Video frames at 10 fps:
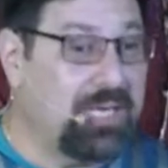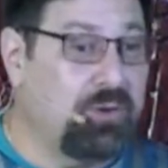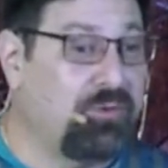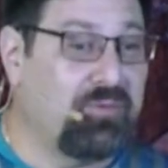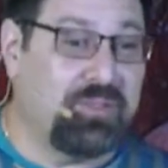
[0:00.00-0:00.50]

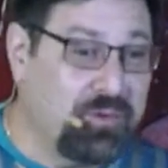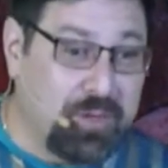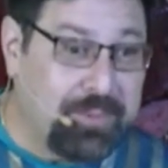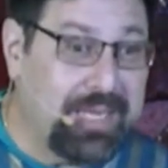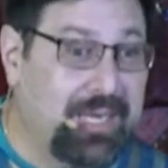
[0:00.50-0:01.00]
knew from the very
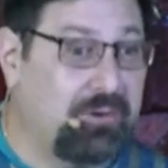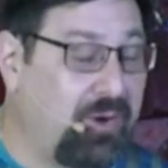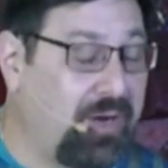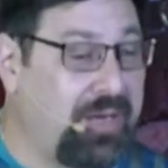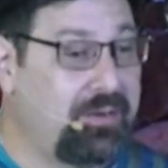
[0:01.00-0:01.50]
beginning,
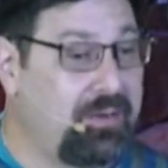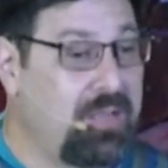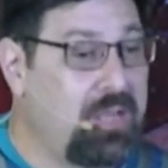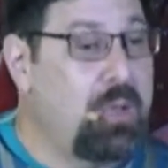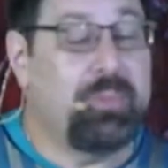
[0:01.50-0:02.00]
right?
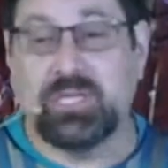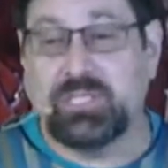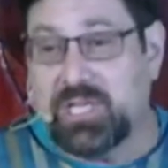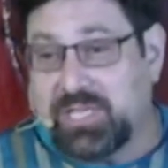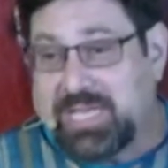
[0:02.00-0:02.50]
Because
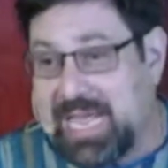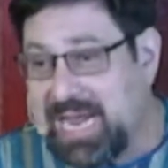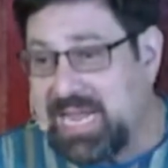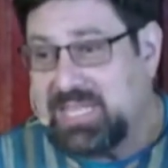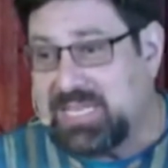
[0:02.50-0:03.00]
on the
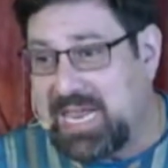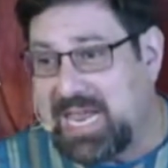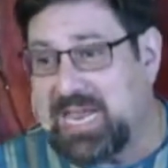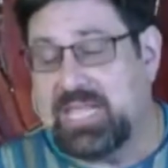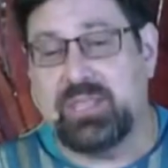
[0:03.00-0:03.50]
eighth
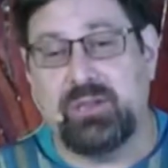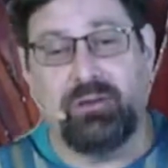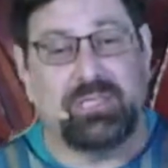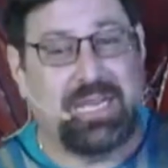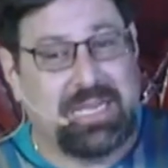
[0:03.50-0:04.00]
day, there
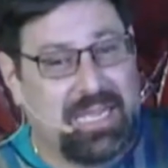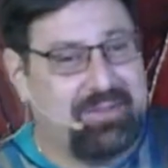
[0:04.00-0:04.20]
is a,